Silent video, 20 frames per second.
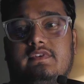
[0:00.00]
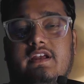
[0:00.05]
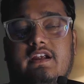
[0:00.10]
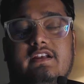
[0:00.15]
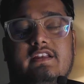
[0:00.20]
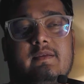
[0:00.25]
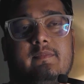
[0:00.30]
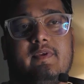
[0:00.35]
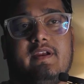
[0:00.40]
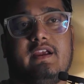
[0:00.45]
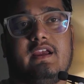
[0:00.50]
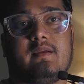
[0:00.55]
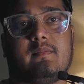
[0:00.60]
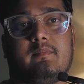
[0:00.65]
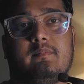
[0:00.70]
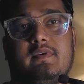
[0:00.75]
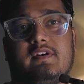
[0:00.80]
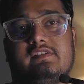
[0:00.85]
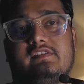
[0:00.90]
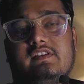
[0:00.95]
that they
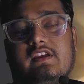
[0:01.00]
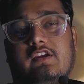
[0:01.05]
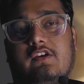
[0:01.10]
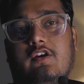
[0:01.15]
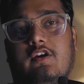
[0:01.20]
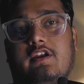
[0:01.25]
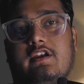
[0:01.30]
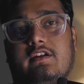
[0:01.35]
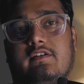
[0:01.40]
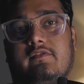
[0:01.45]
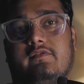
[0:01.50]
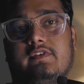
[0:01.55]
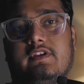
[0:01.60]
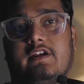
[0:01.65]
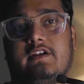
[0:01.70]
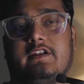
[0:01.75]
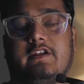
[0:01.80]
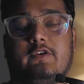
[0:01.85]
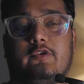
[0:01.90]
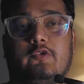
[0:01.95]
break, but secure
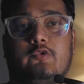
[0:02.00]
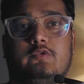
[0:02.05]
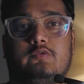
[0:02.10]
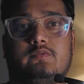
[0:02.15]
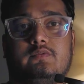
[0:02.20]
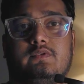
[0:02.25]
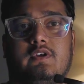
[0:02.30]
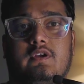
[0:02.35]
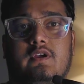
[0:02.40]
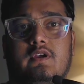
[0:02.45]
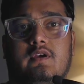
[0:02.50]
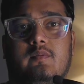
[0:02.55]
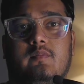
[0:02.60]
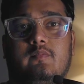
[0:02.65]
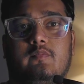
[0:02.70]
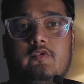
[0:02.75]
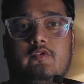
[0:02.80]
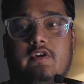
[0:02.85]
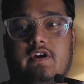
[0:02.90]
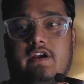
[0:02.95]
enough that they don't
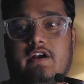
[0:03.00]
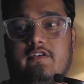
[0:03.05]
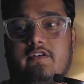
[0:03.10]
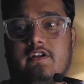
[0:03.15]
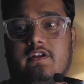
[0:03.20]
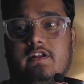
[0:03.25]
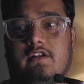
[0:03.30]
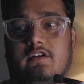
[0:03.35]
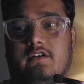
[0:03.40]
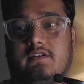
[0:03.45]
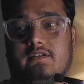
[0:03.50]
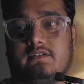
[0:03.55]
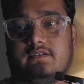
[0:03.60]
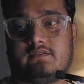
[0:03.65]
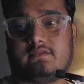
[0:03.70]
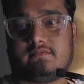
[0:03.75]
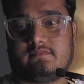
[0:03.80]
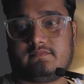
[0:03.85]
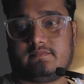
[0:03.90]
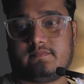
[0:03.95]
move around a lot.
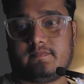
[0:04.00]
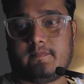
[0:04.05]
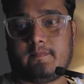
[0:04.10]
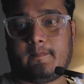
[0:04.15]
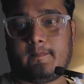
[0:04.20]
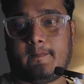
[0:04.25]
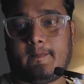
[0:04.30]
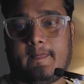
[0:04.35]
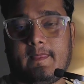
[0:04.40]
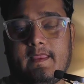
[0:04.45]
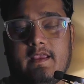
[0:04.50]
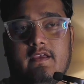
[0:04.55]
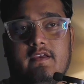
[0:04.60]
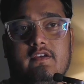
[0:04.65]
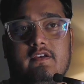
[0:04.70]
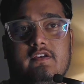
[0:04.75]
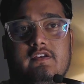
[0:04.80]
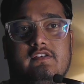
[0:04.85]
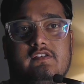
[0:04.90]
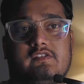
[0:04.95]

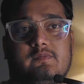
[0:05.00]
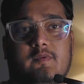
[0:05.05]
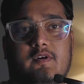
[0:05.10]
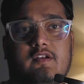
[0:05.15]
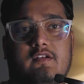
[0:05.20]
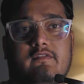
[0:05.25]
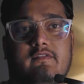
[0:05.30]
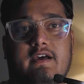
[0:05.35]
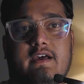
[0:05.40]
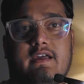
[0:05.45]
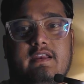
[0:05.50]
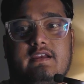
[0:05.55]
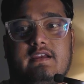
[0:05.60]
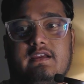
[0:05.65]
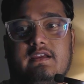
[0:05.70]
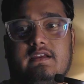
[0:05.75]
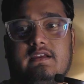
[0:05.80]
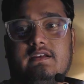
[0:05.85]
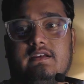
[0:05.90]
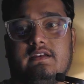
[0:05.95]
Small
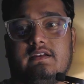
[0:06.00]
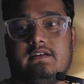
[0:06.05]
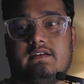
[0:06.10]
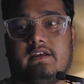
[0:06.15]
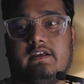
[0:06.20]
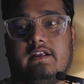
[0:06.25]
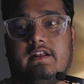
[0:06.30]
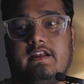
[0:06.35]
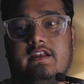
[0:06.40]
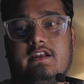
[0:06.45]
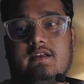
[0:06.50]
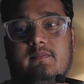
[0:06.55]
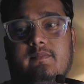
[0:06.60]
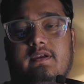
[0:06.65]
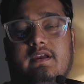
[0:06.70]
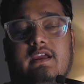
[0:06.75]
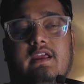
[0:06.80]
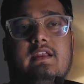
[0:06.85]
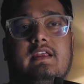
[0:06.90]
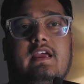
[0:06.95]
wiring
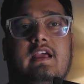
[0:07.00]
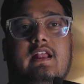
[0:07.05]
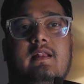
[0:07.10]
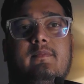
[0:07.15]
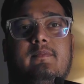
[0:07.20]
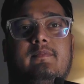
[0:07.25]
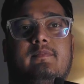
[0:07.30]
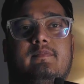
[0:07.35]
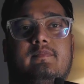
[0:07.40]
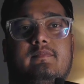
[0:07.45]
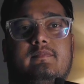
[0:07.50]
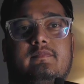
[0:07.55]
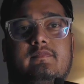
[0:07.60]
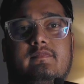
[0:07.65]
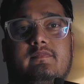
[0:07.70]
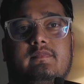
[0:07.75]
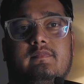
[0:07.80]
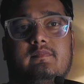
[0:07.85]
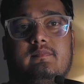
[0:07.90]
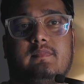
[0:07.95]
cleanup can help
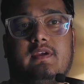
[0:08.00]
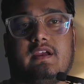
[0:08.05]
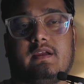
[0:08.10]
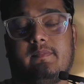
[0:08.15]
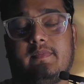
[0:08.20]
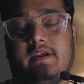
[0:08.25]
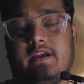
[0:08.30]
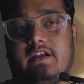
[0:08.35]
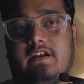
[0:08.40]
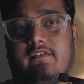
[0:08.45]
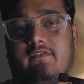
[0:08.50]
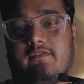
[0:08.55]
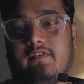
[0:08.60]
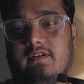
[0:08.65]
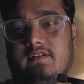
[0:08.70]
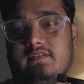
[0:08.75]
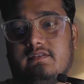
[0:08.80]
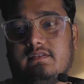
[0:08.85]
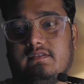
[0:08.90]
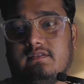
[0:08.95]
make a big
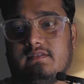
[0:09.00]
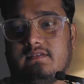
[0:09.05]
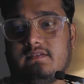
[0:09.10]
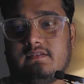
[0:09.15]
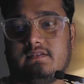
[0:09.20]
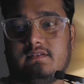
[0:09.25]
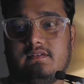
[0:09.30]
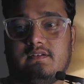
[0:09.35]
difference.